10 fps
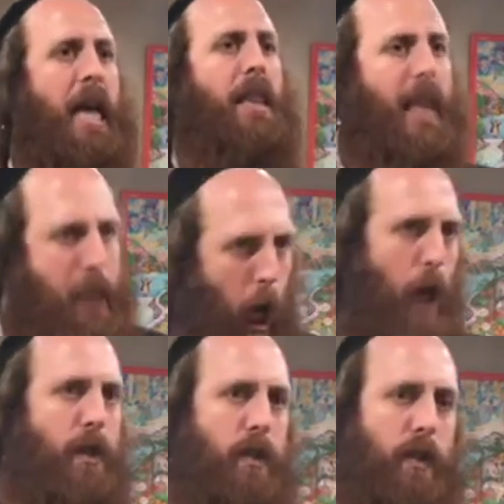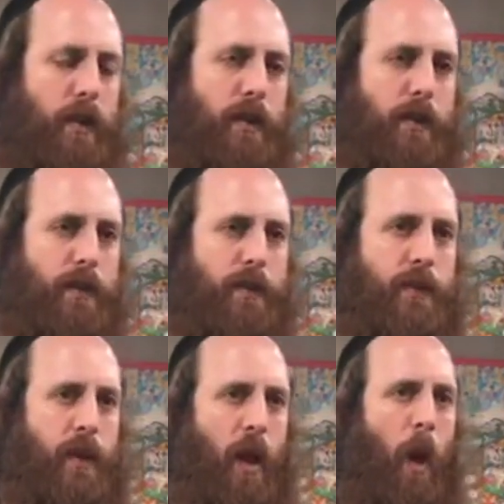They don't.
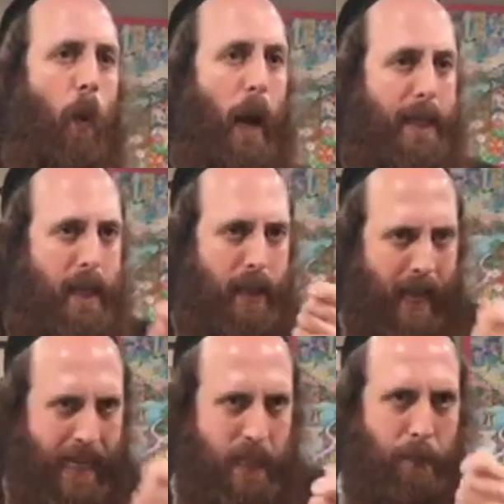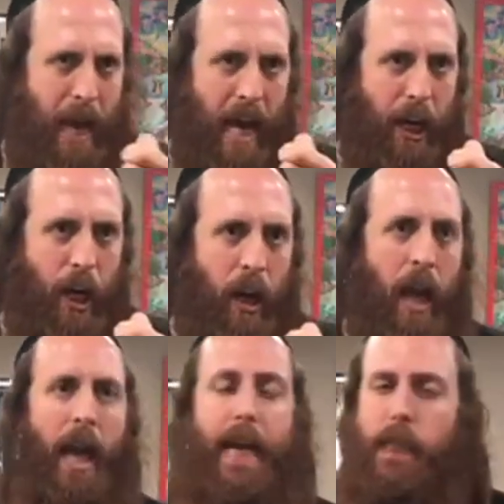What that is matter
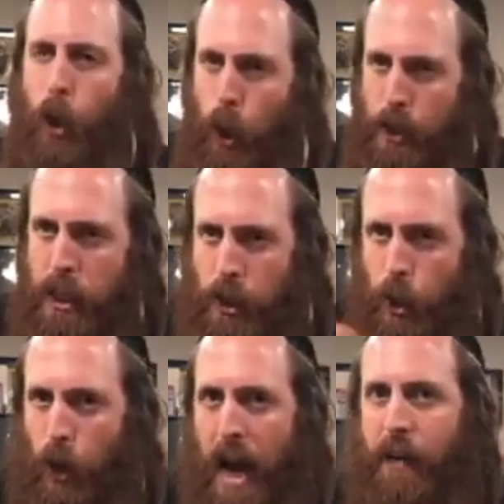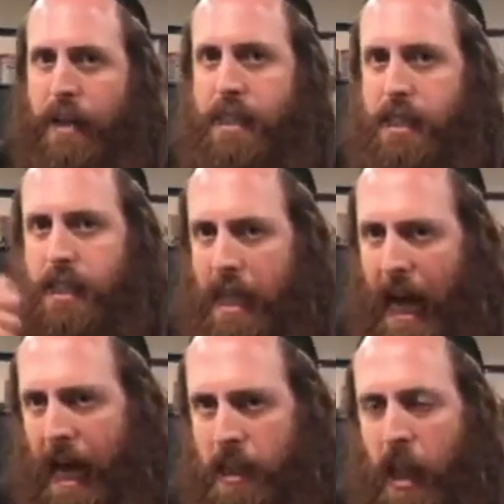is who that you are
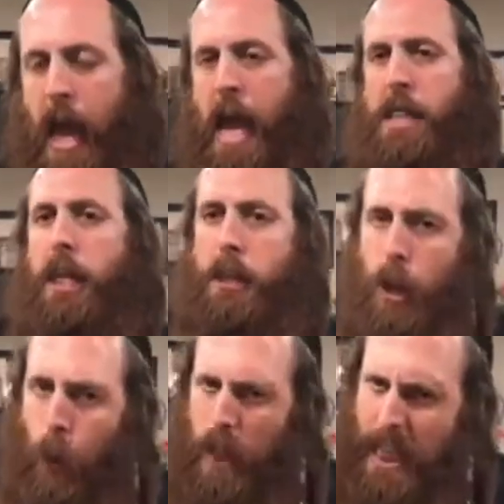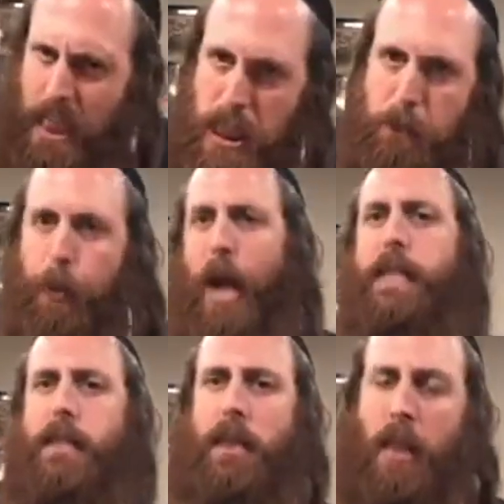inside and that you will
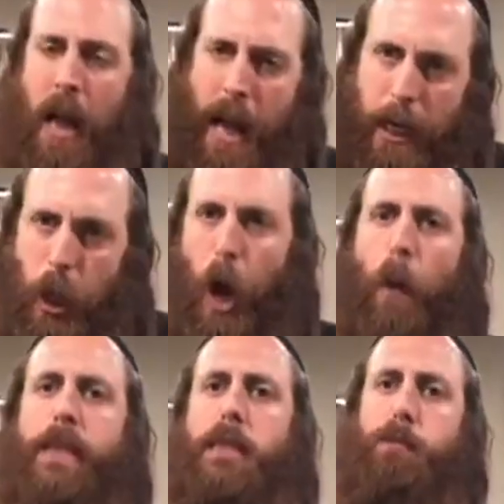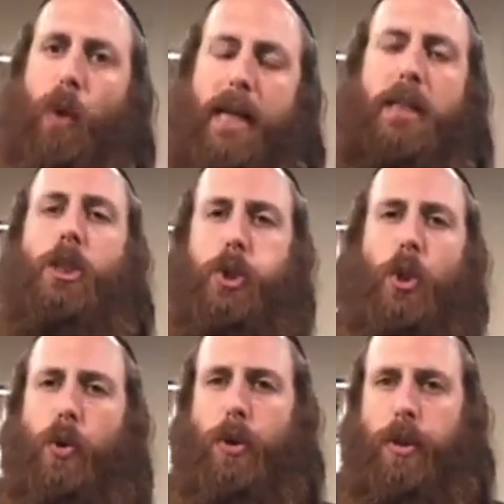express it and go and spread the
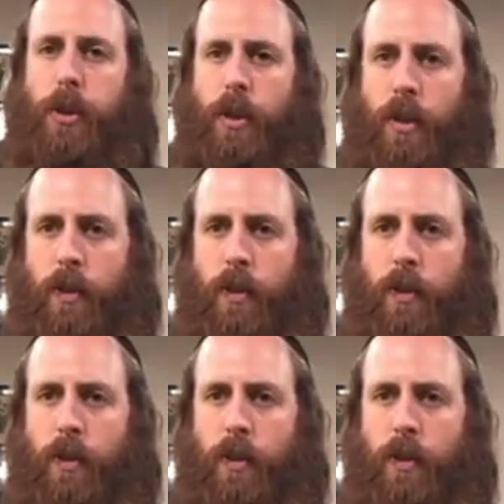truth.